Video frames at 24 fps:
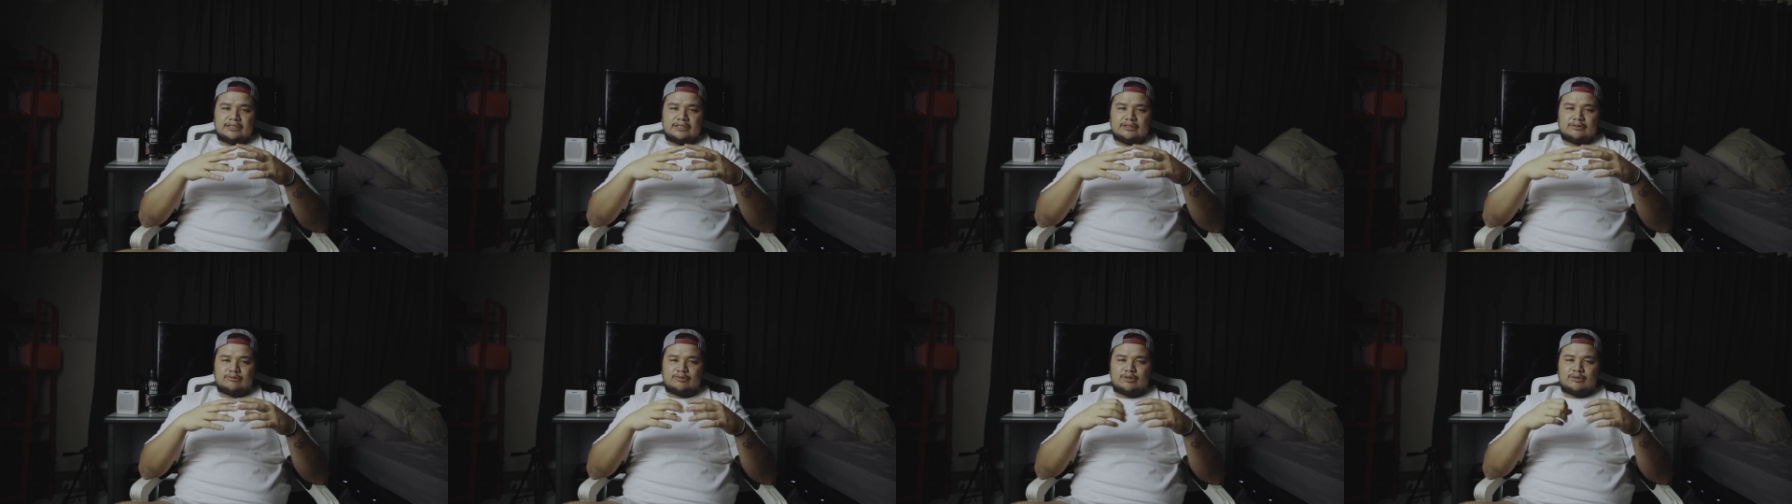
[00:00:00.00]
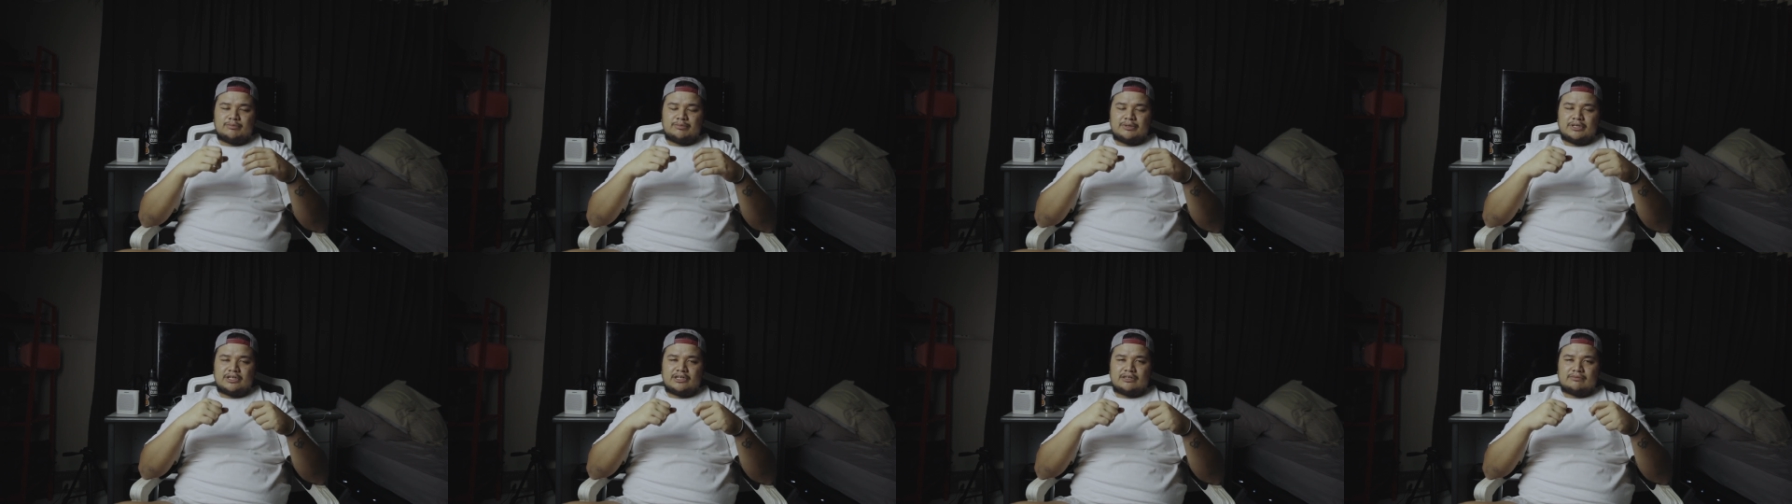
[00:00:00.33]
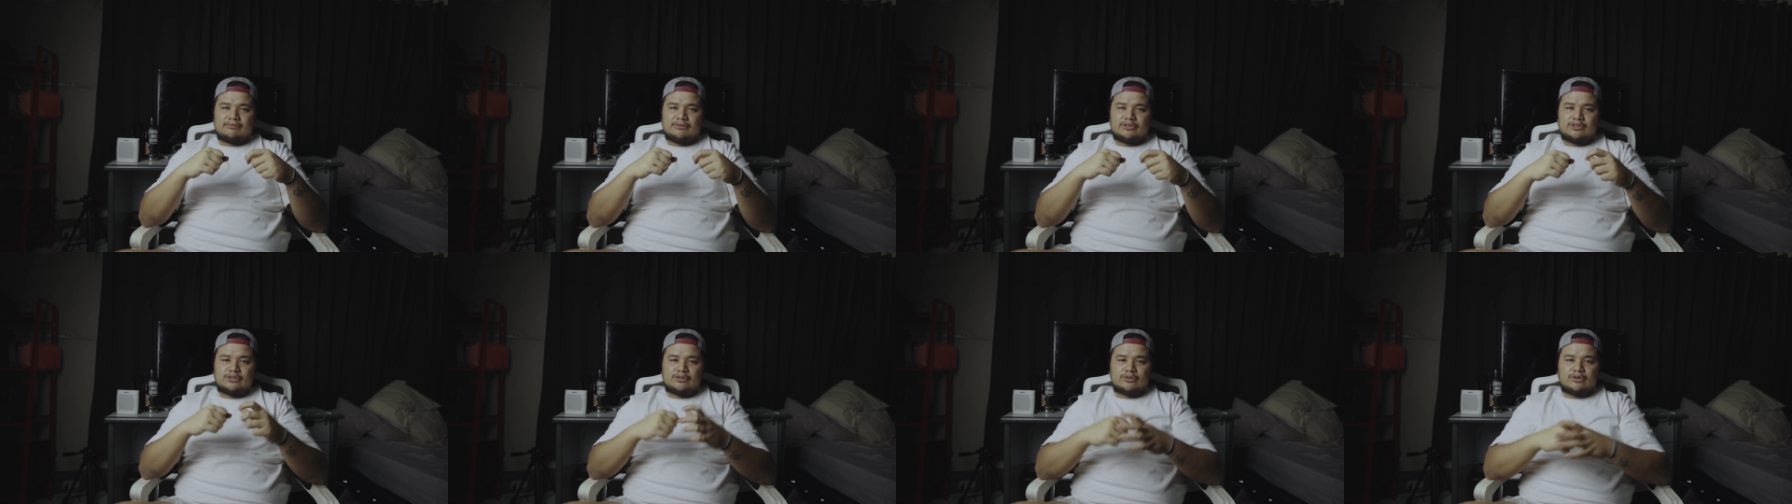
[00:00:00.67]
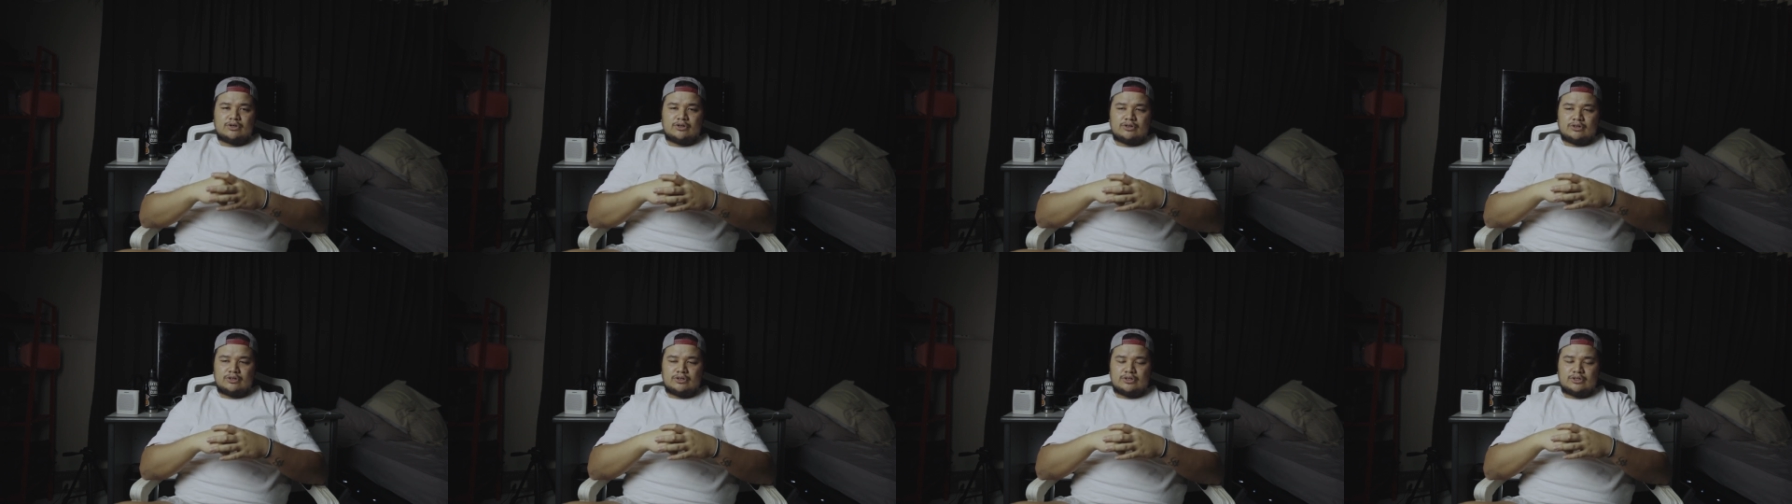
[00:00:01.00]
it will become
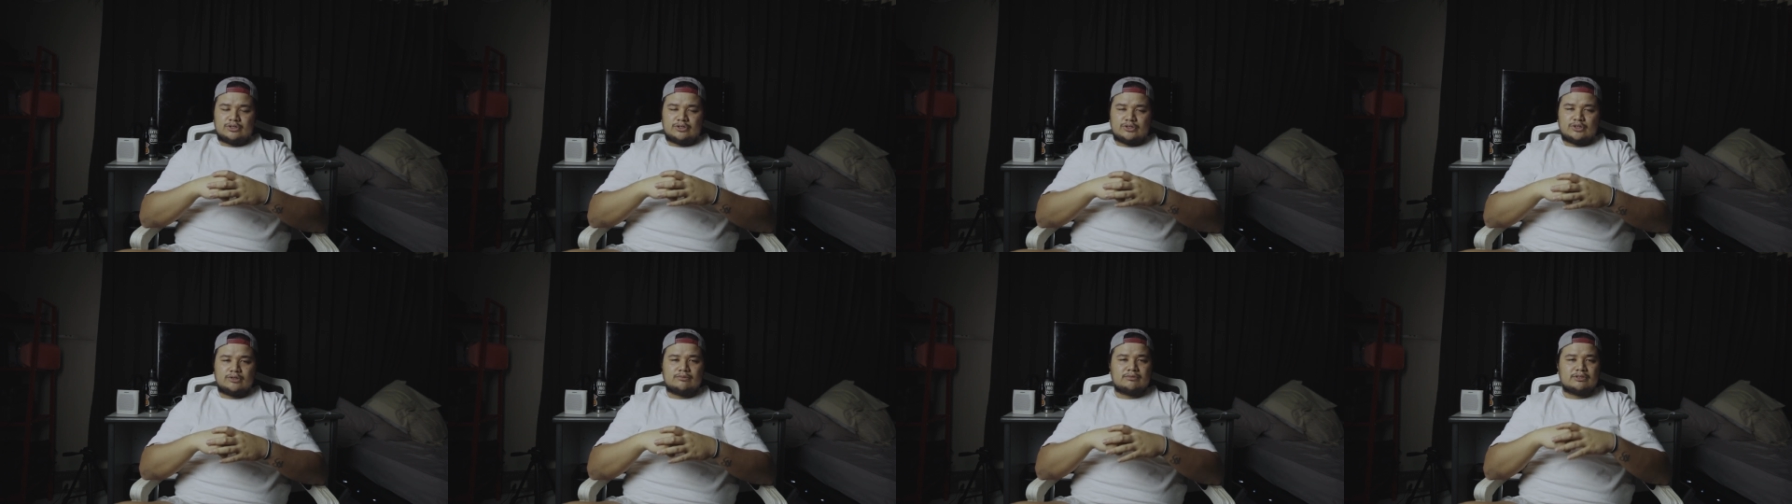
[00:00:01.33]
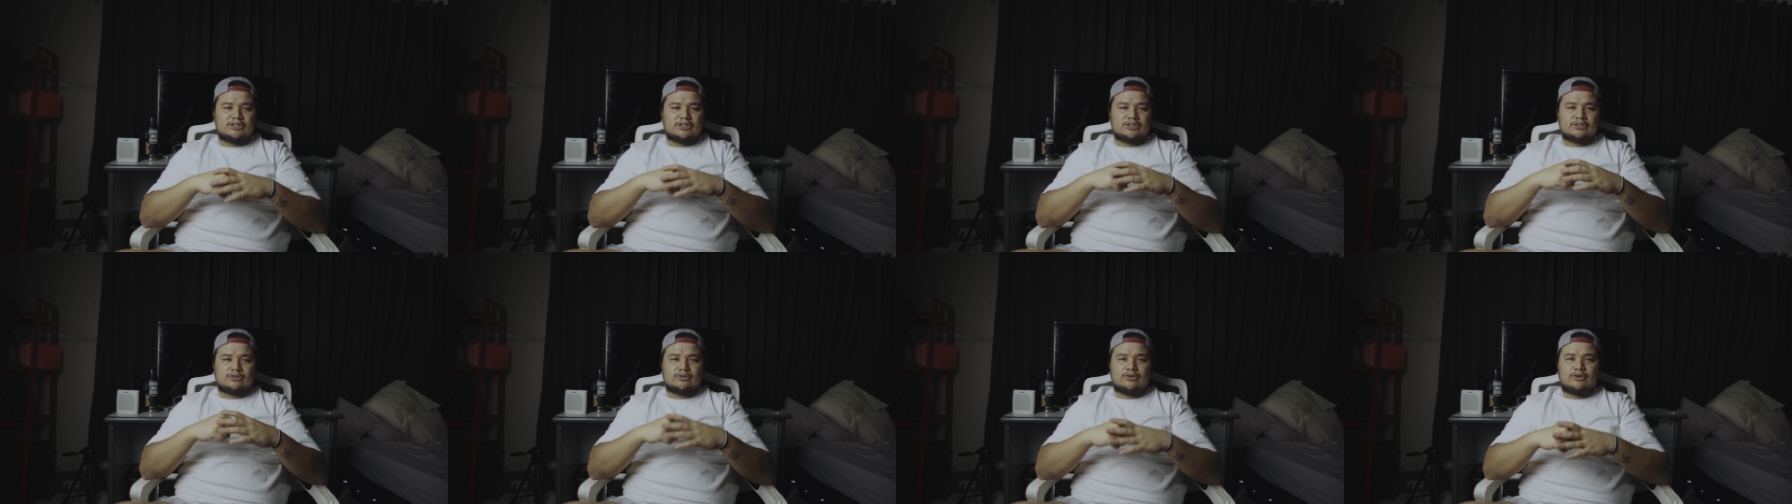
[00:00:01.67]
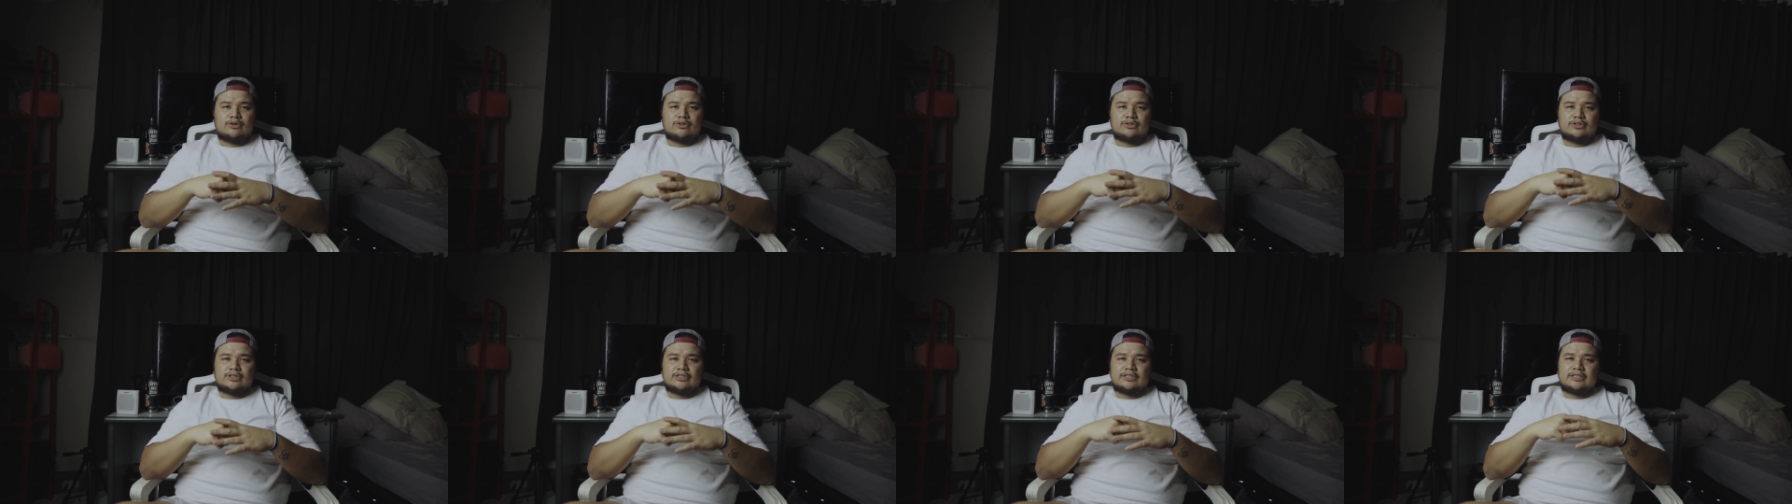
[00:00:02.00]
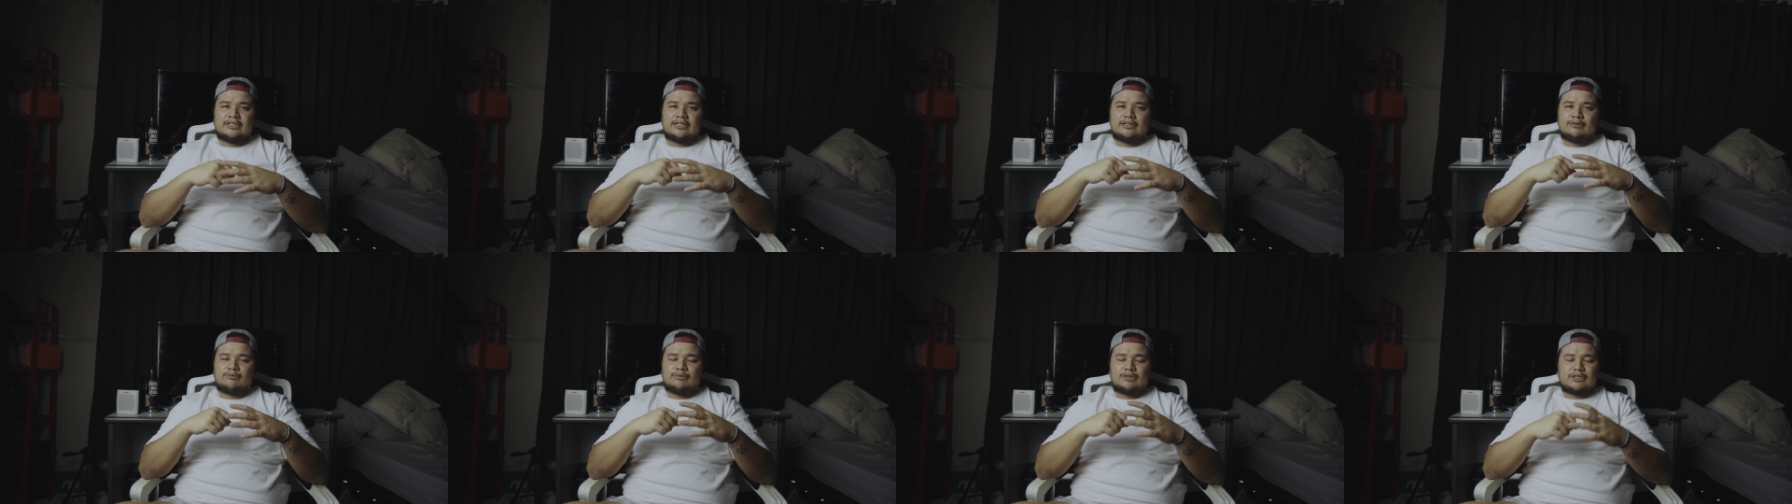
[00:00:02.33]
stronger, so much stronger
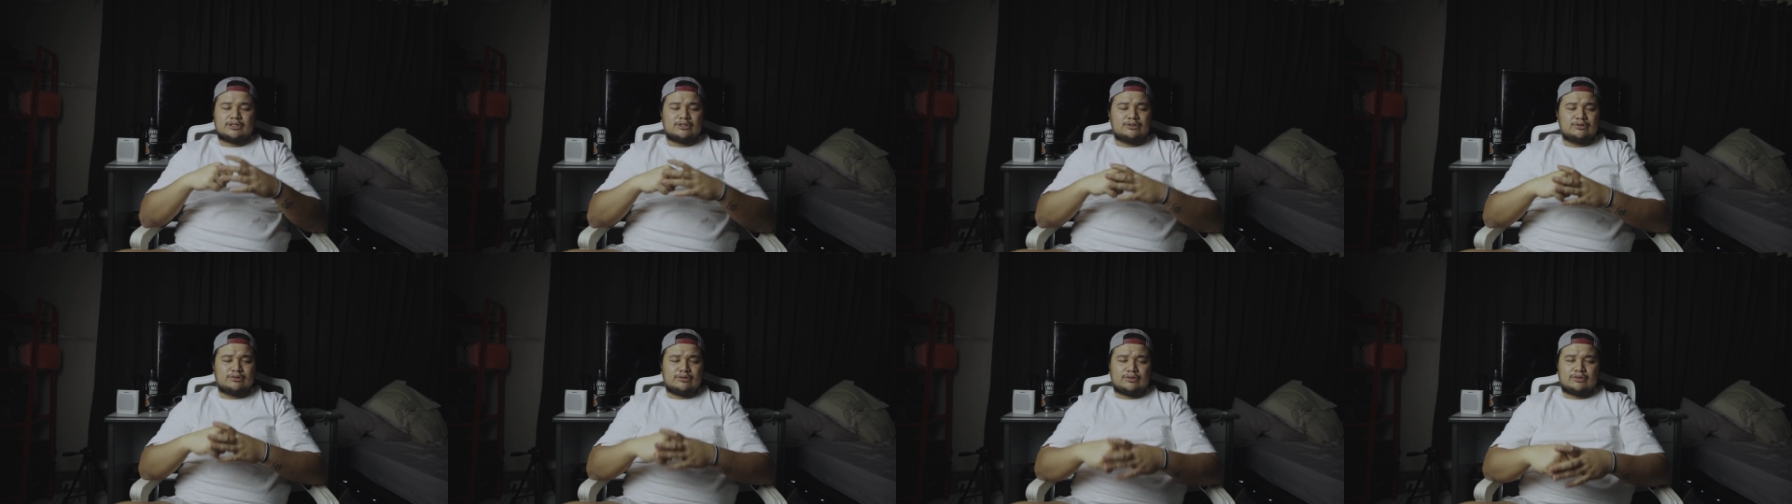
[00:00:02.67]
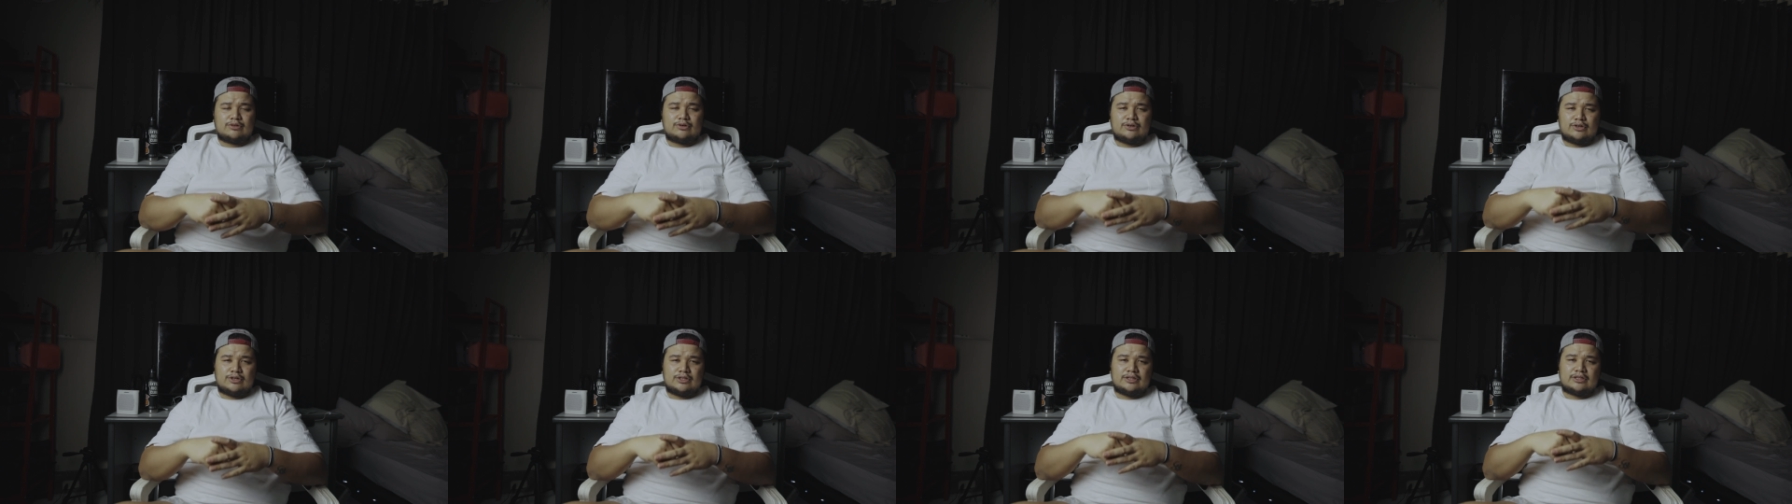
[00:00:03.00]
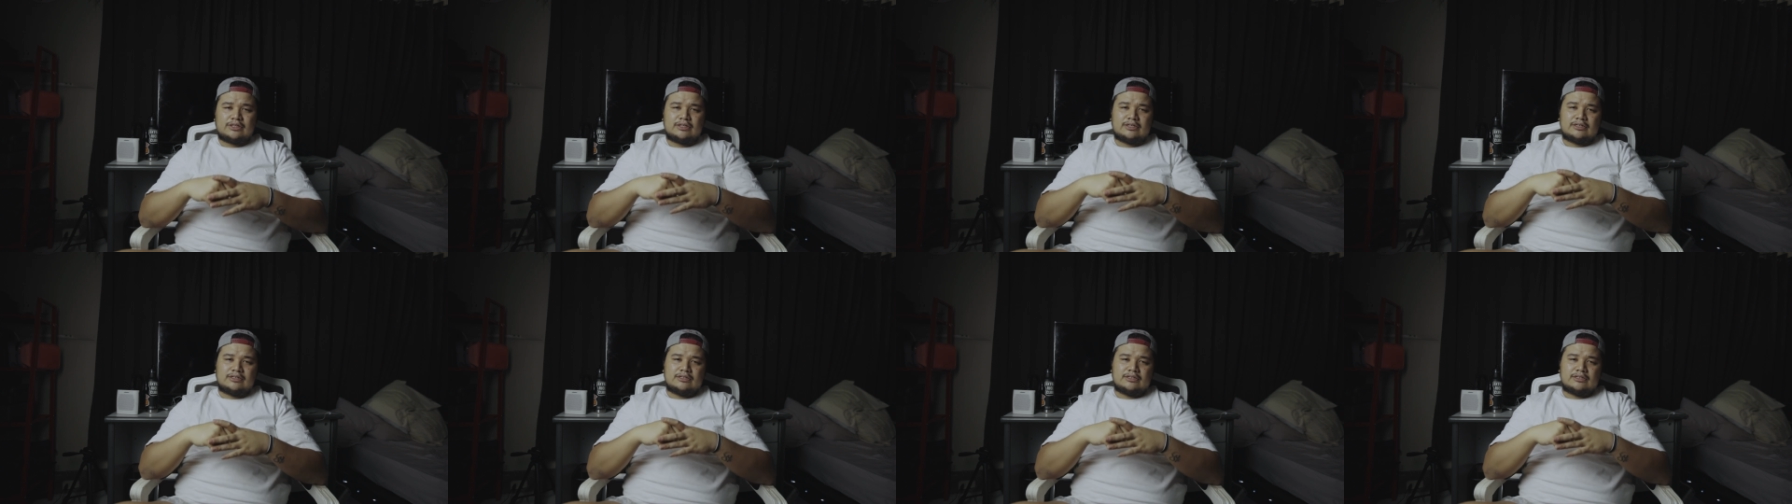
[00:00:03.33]
than what you thought.